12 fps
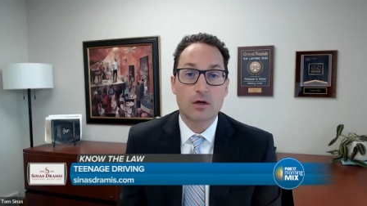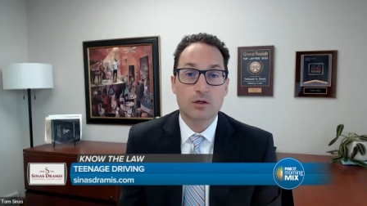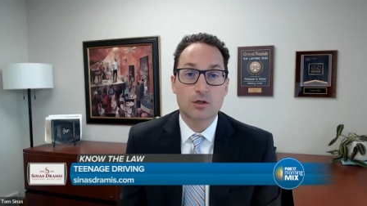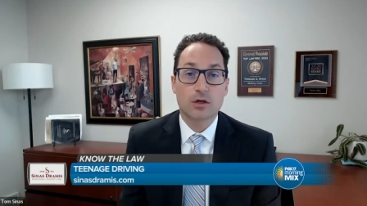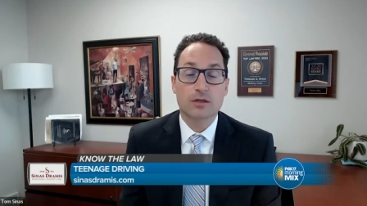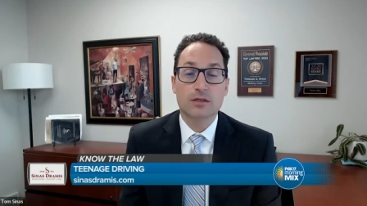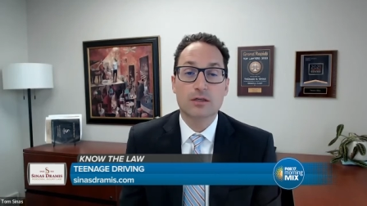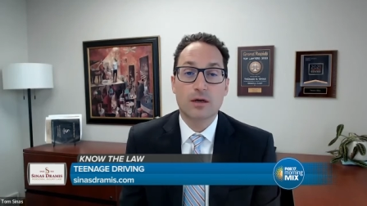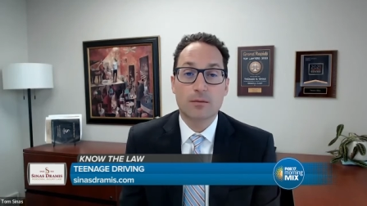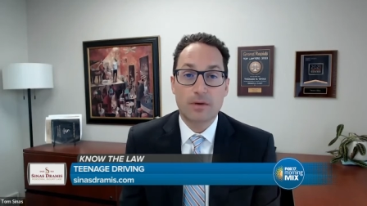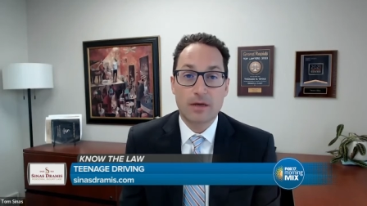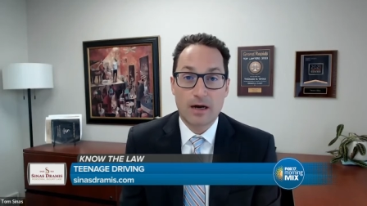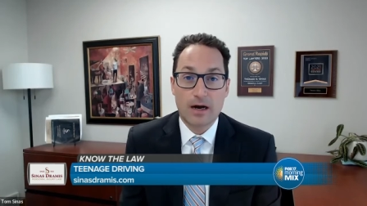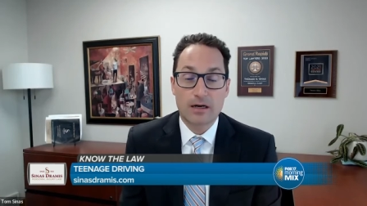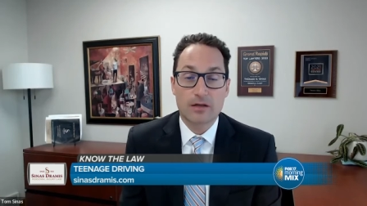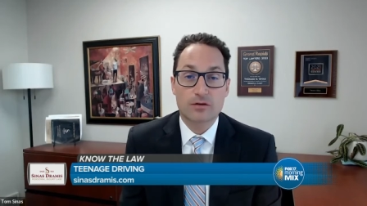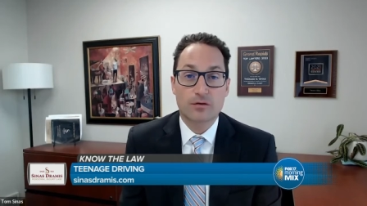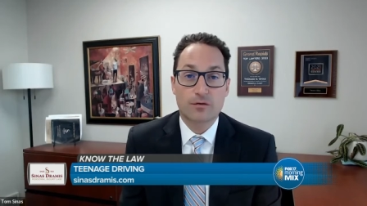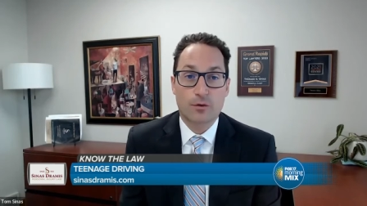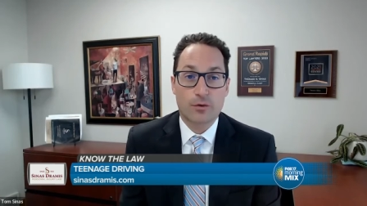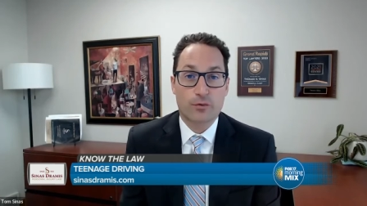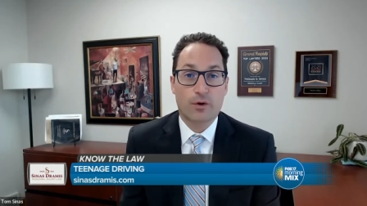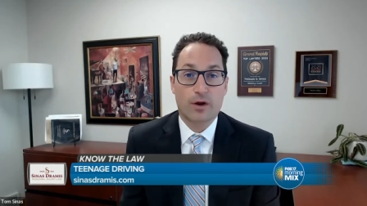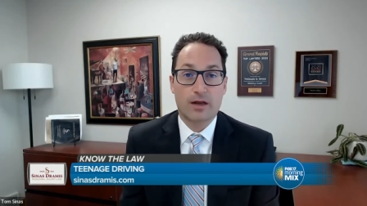Just be honest,
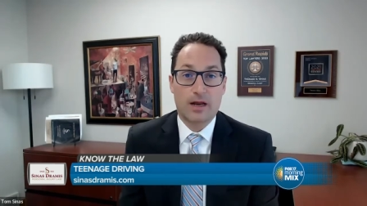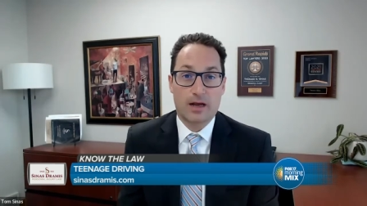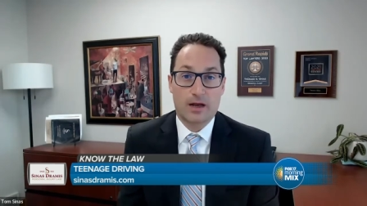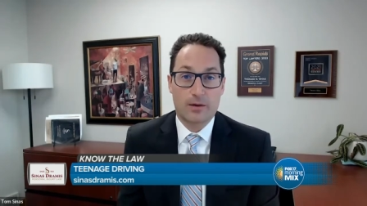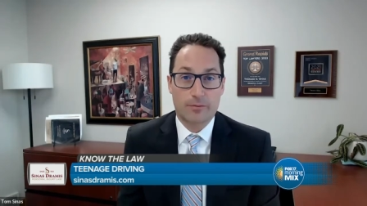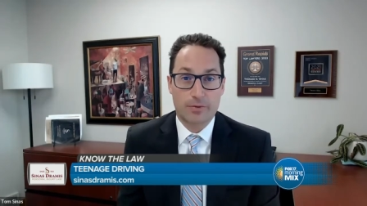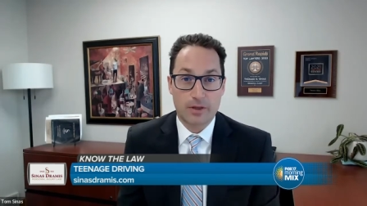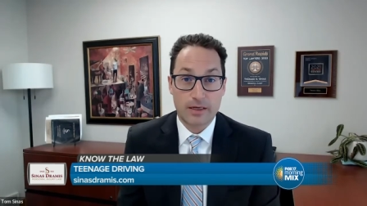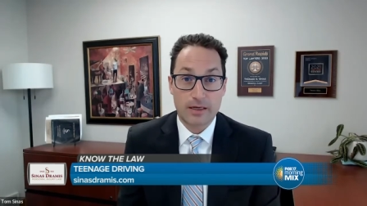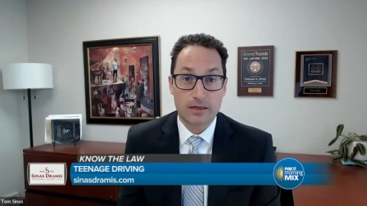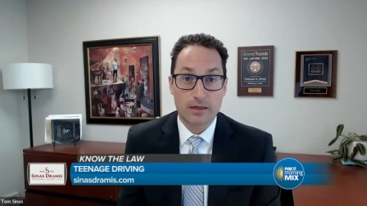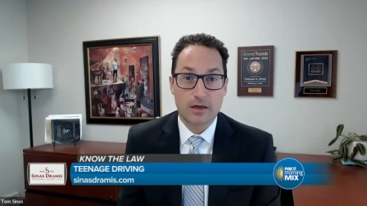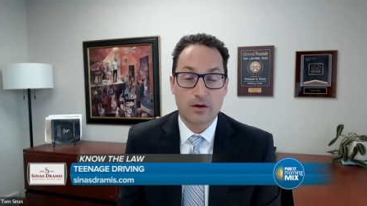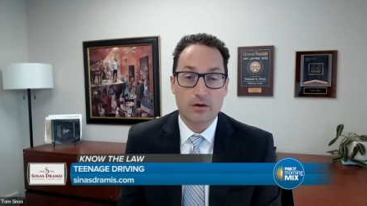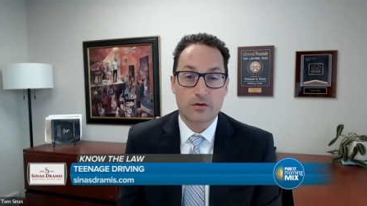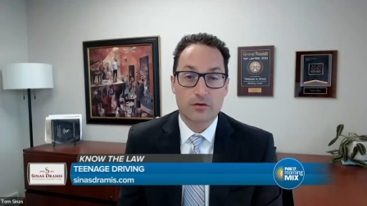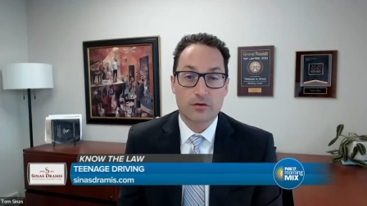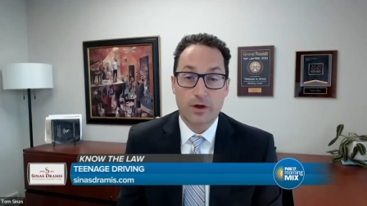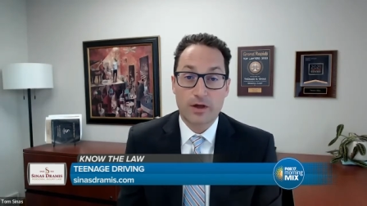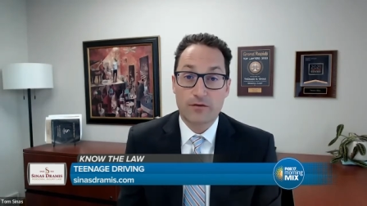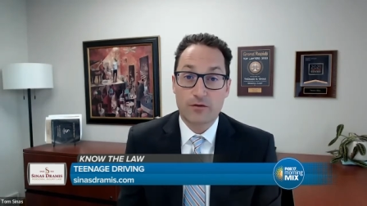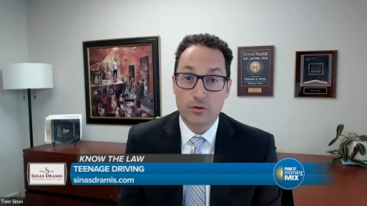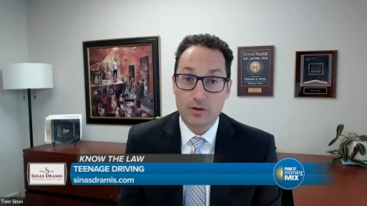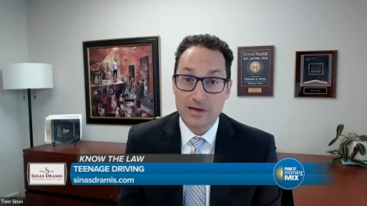forthright, and complete so that if
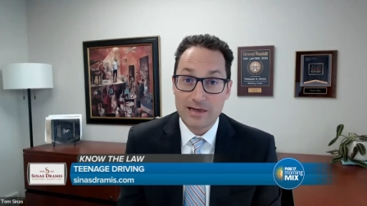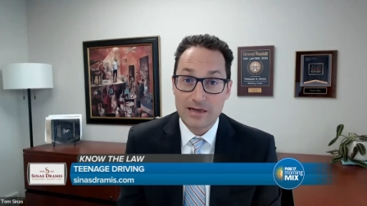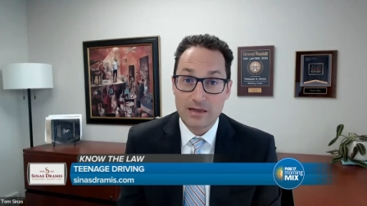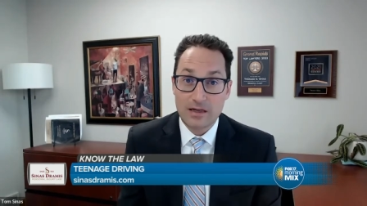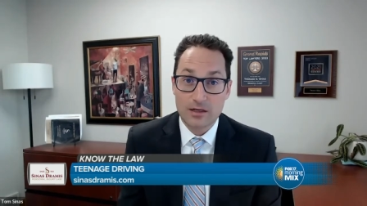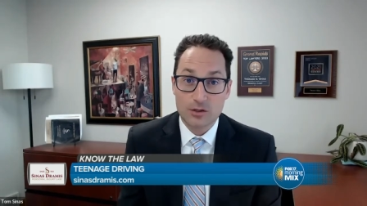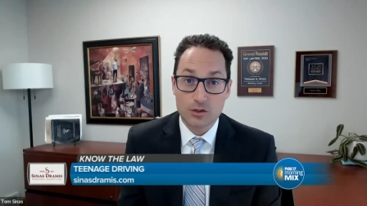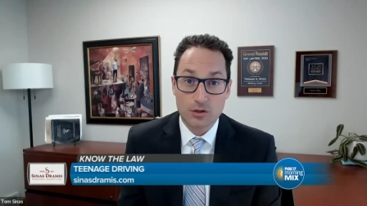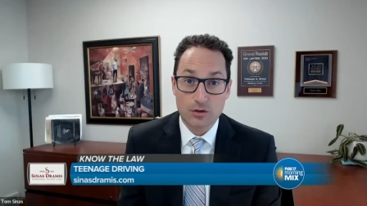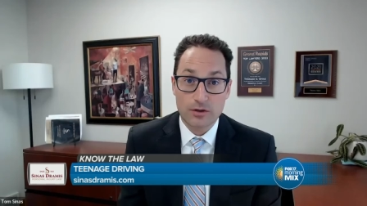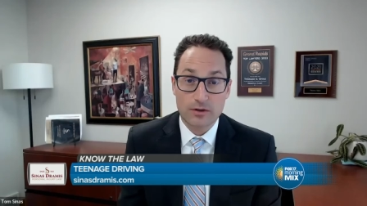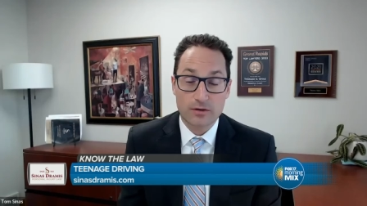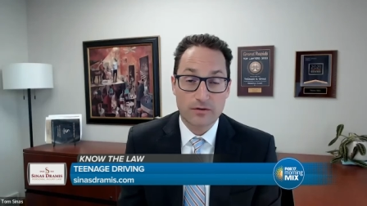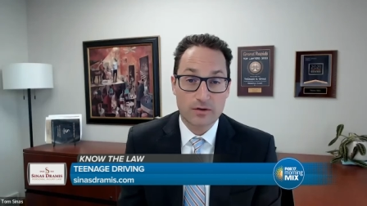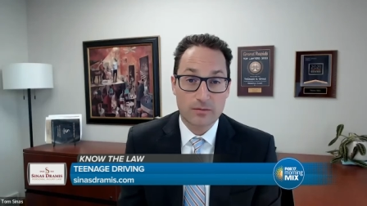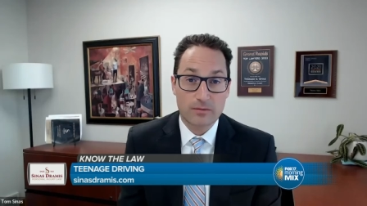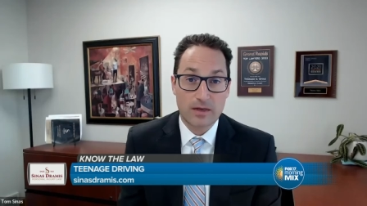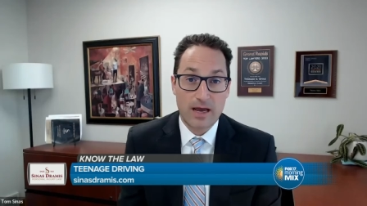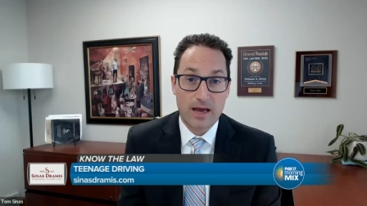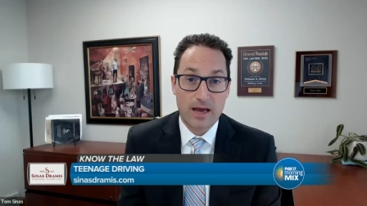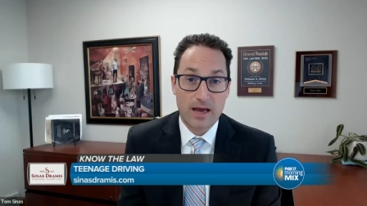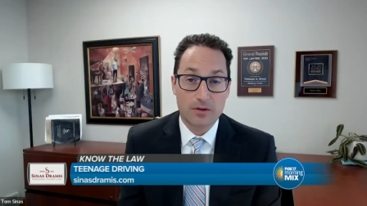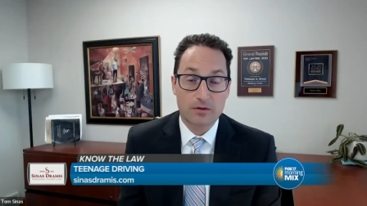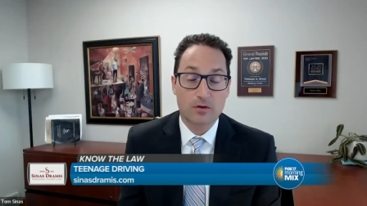you need the insurance, if something
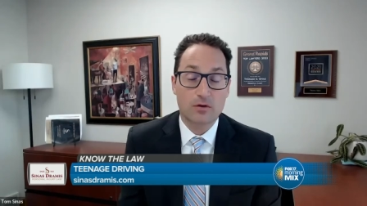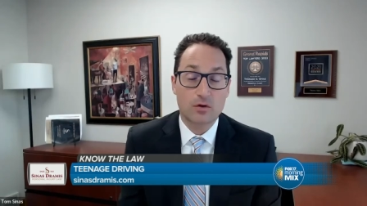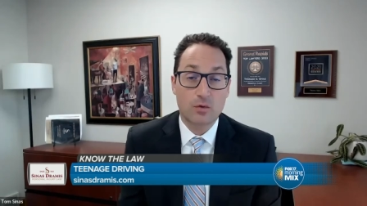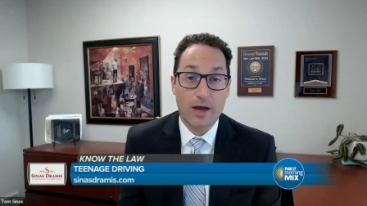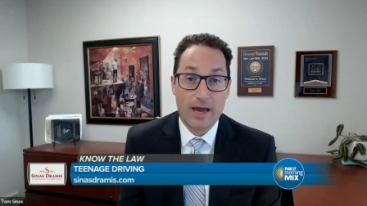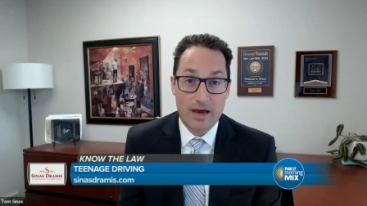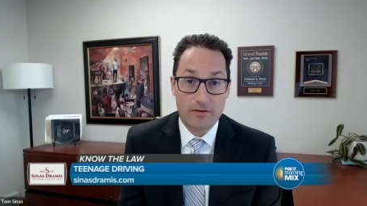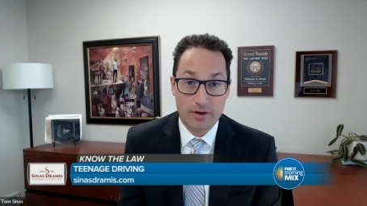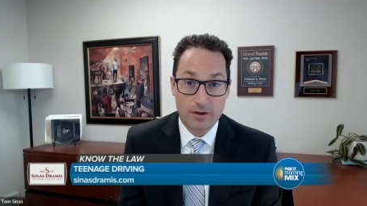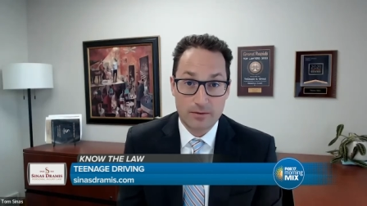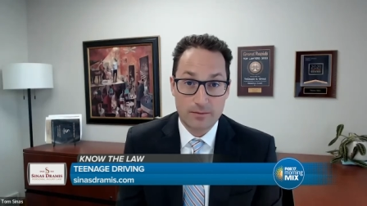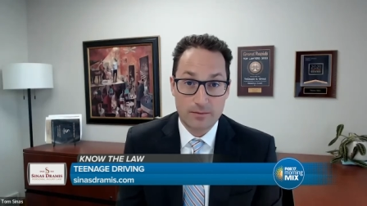happens, you have it.